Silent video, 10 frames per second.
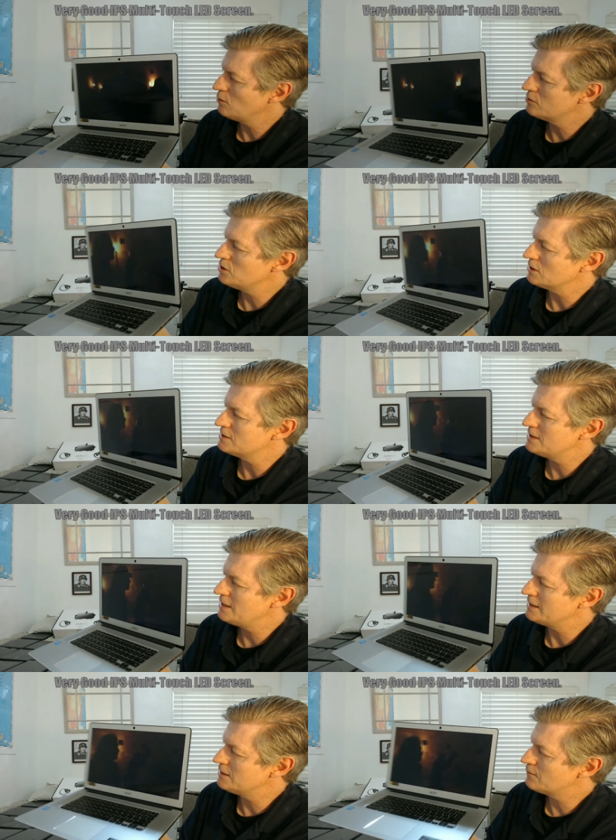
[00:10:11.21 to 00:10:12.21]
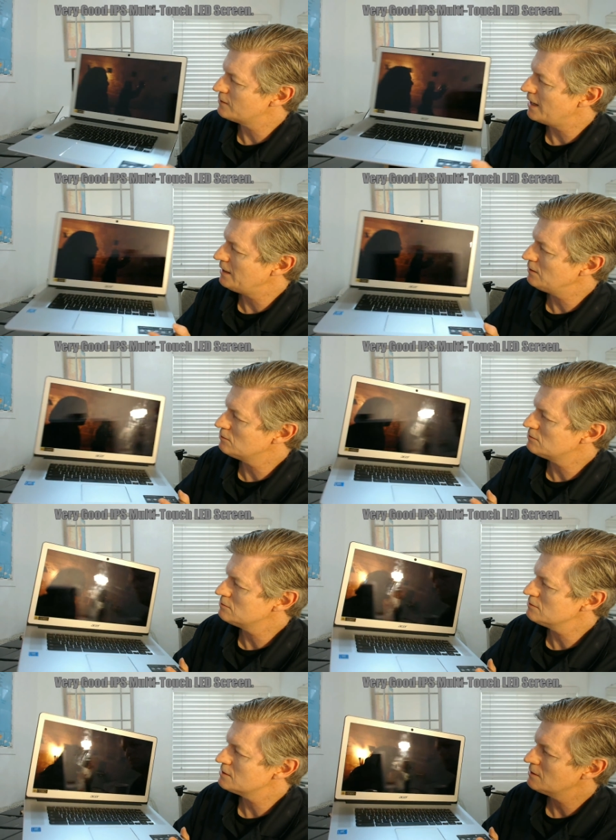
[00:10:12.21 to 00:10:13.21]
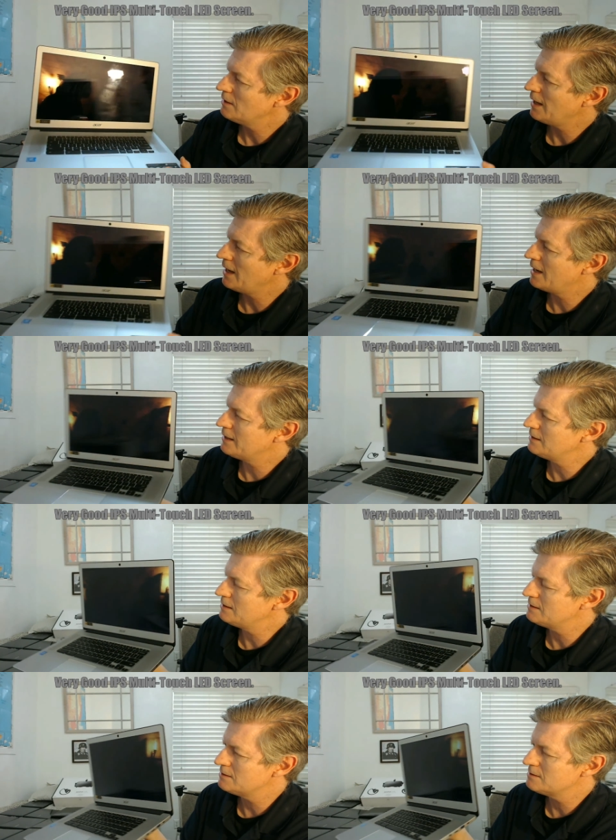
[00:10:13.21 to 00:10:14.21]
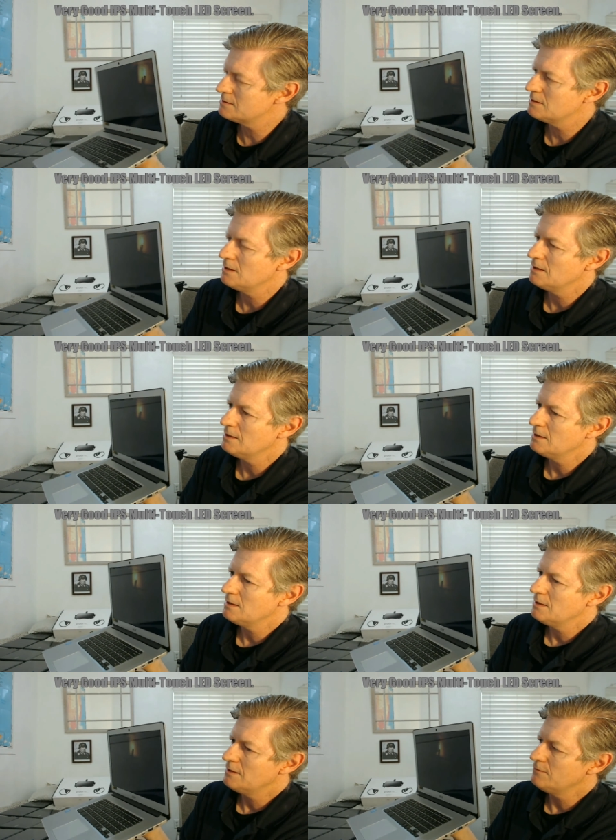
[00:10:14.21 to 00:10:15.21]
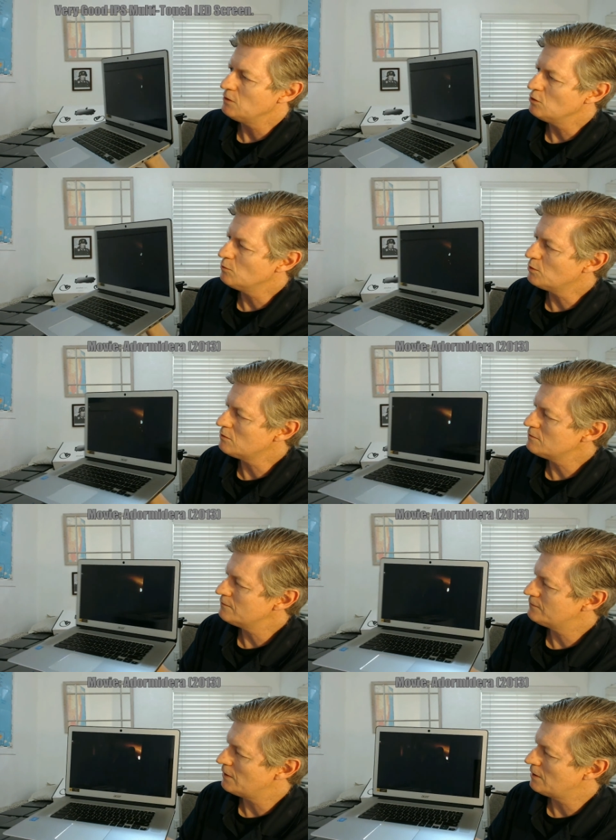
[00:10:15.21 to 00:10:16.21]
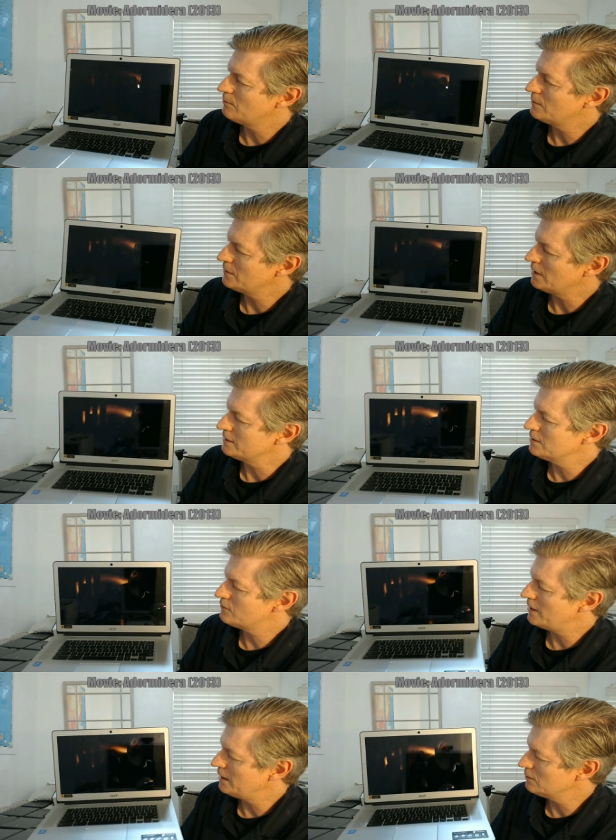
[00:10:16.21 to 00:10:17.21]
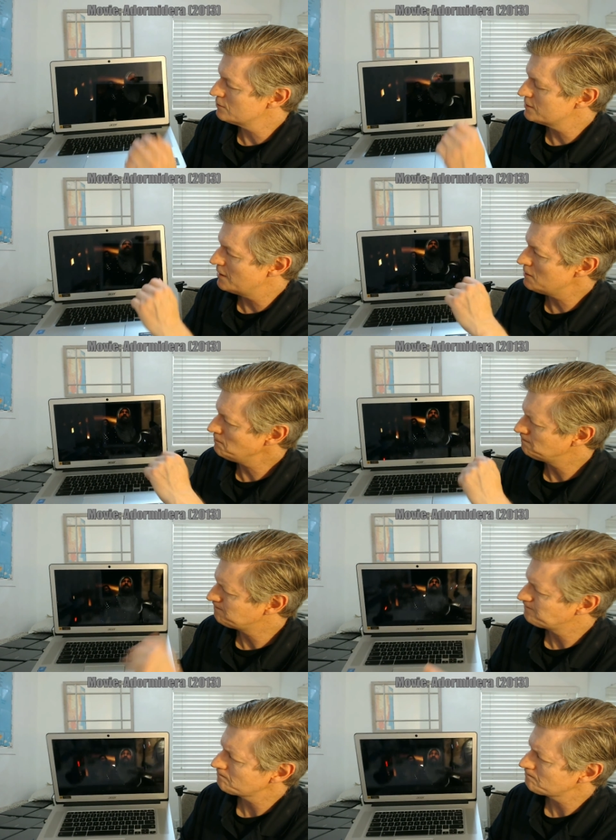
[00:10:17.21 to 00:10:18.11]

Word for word: Notice you can see it at different angles and it is viewable from uh, different angles there